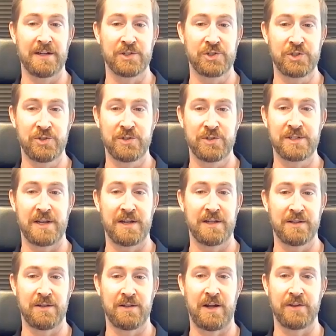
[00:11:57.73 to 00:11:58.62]
And as soon as they
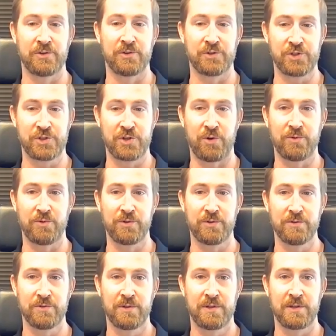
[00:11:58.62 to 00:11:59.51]
hit the lot, they're
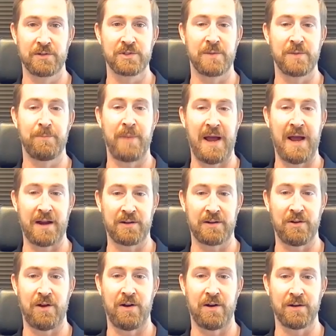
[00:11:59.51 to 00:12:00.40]
sold. There's a
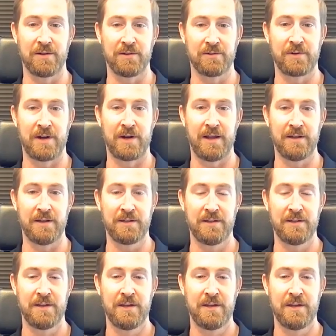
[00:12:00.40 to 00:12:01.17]
backlog, right?